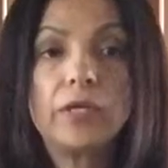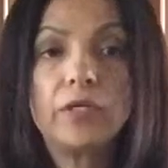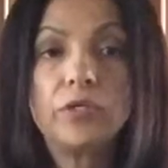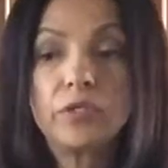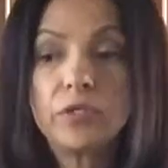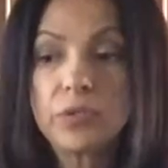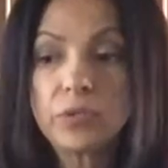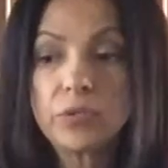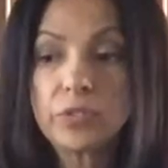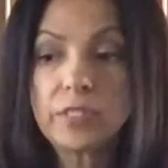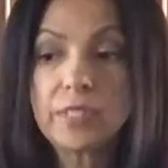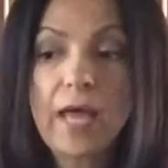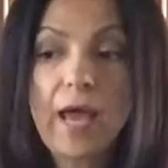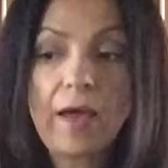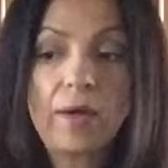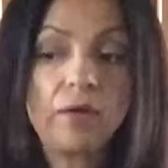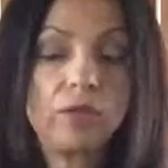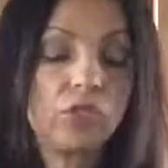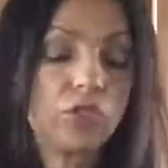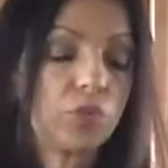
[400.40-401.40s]
use
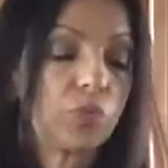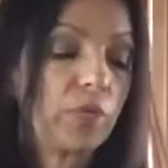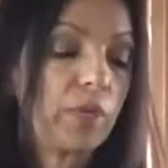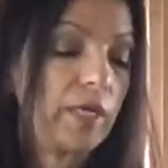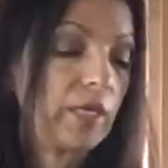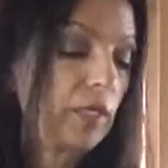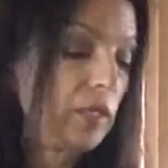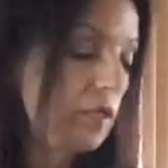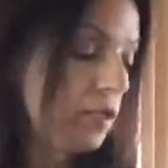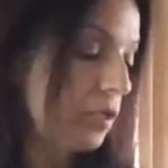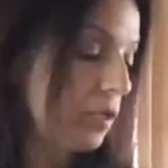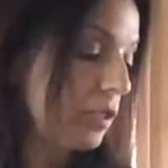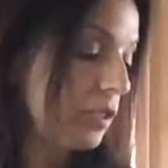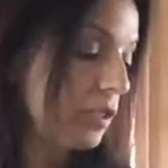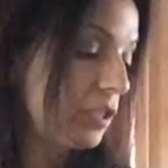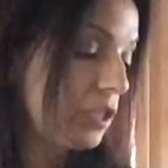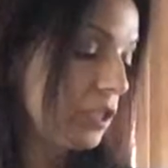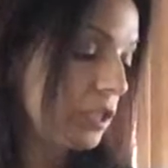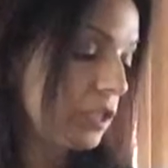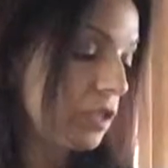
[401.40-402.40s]
that sweetener,
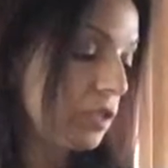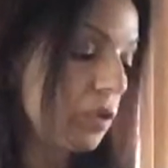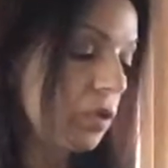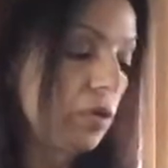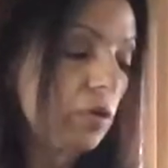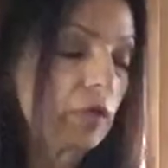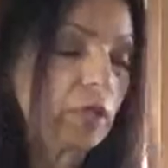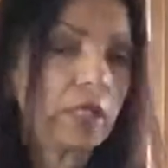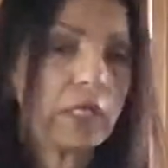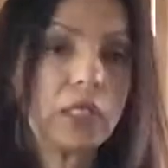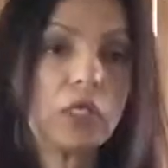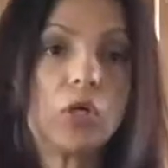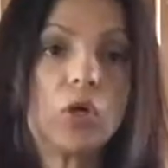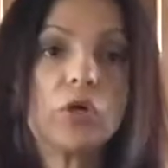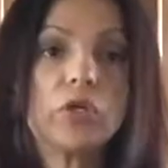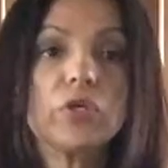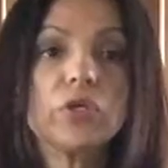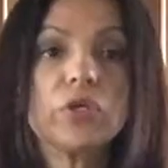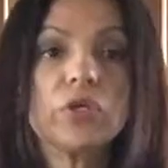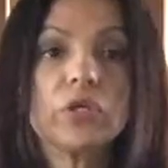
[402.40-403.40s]
just the coconut, or
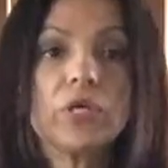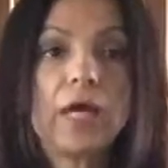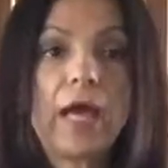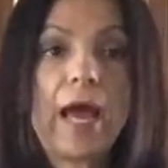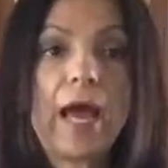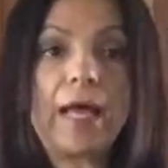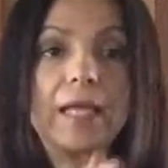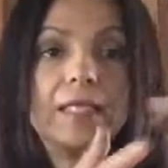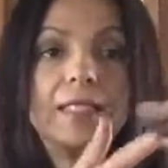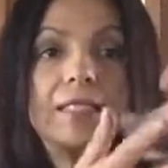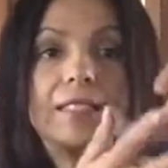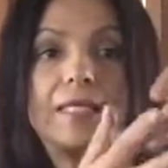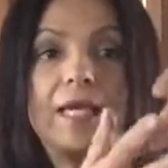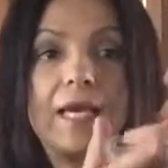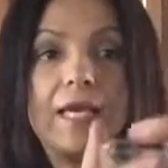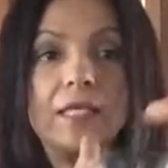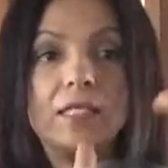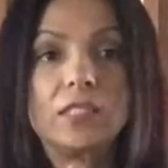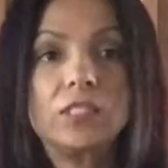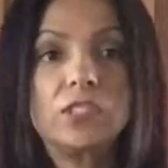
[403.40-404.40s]
you could add
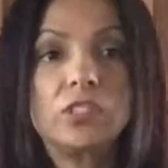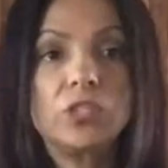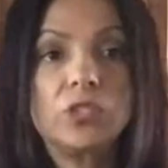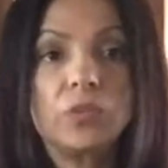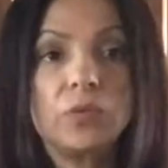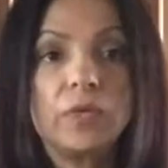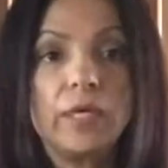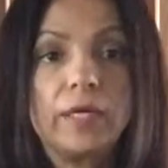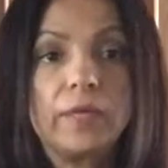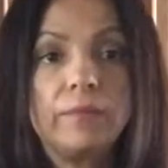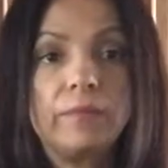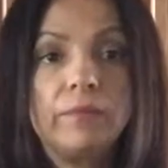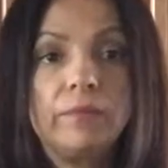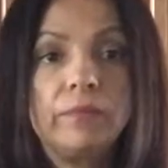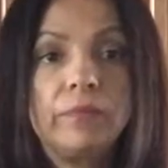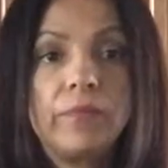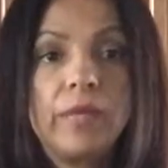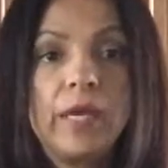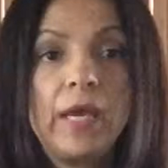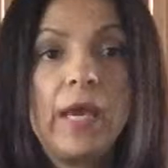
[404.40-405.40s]
dates to it.
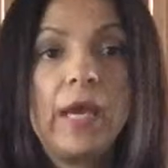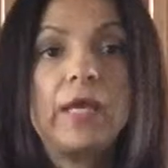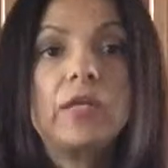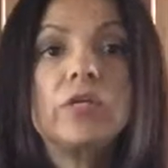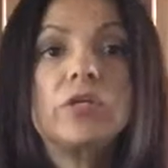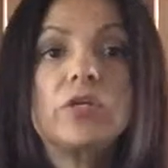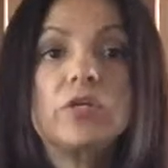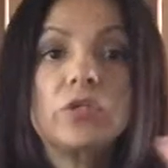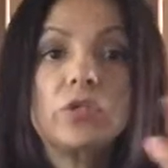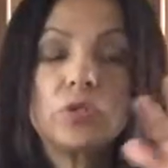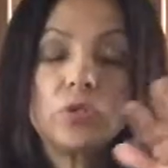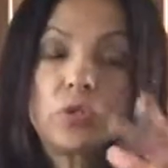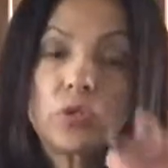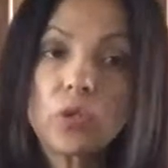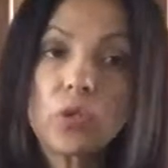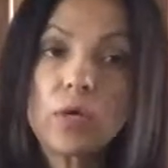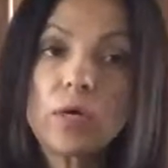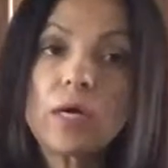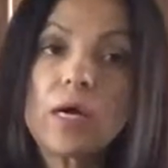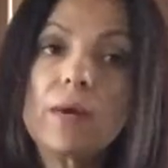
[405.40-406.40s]
And you could
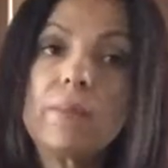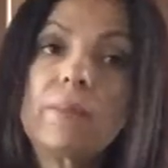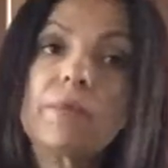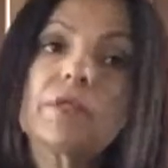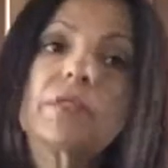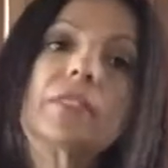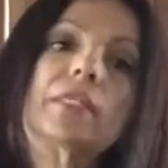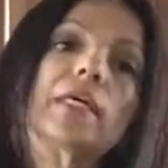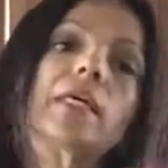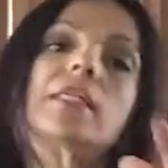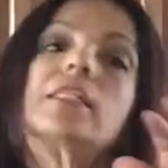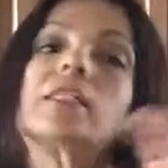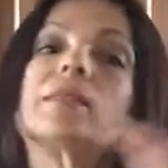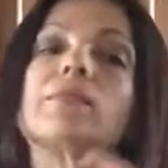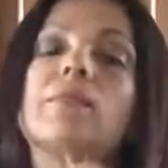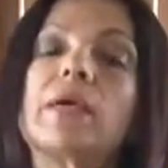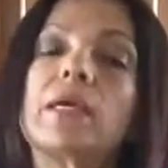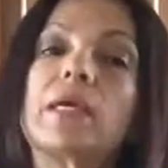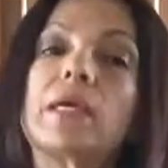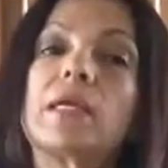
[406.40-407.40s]
throw a couple of dates and
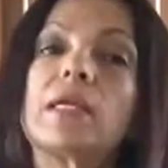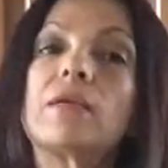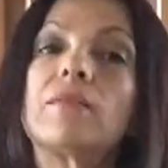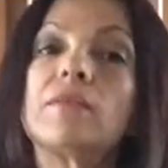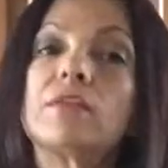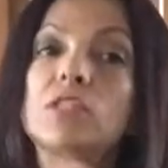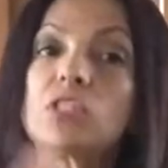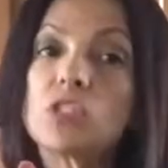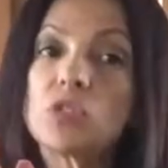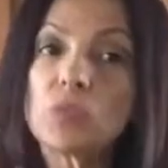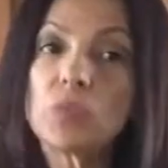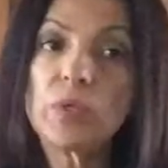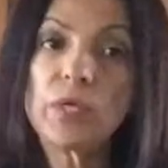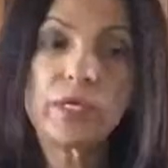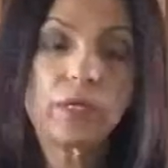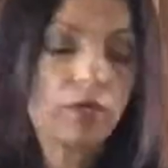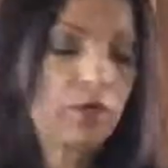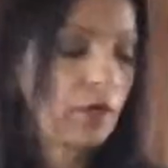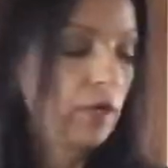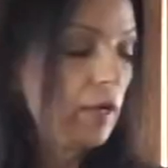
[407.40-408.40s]
make it even
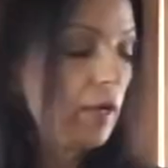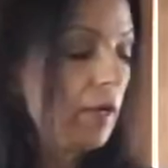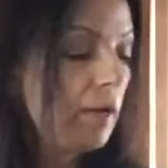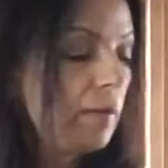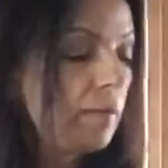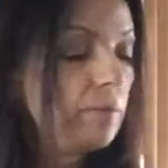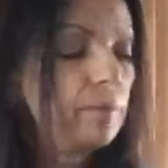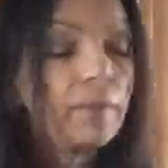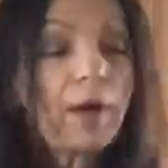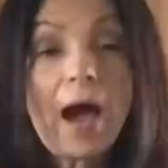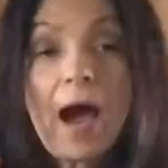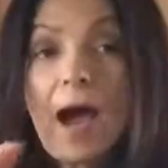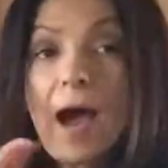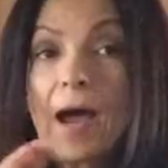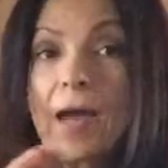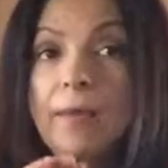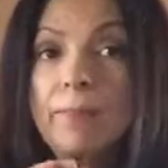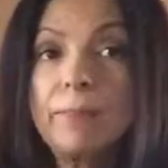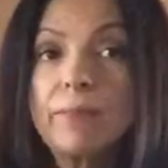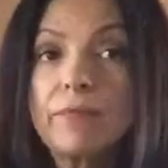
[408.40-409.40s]
sweeter.
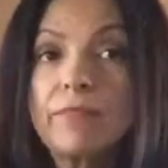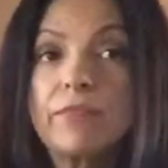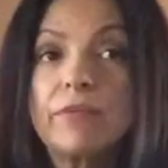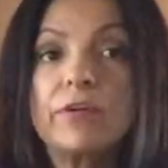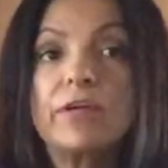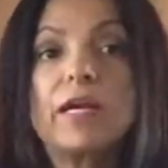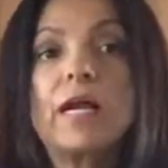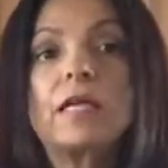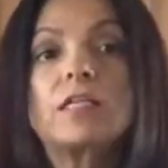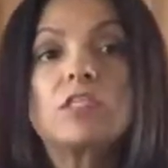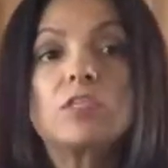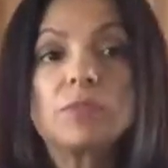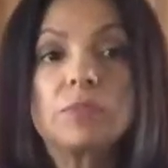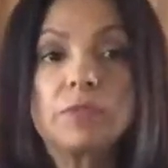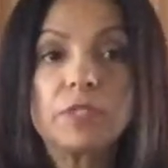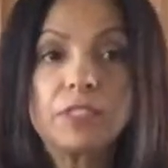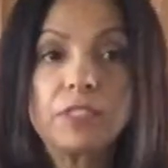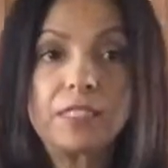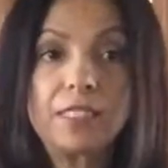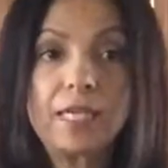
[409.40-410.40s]
I prefer not to
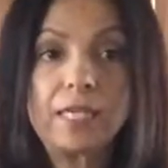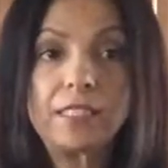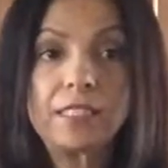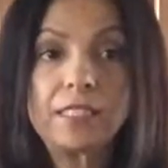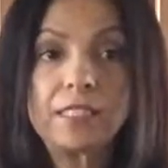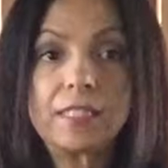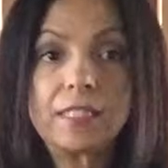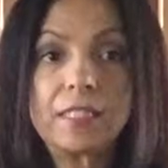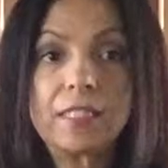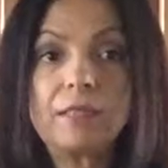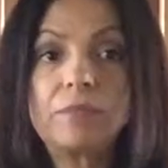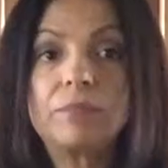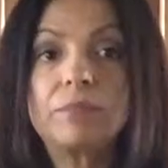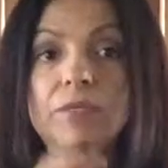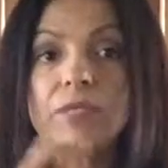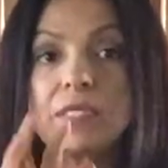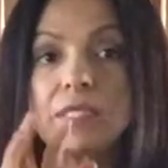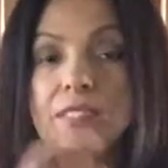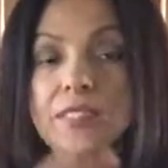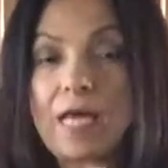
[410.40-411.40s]
put dates in it
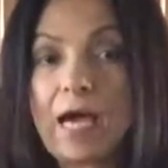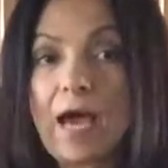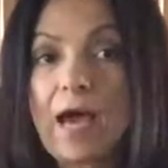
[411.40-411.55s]
because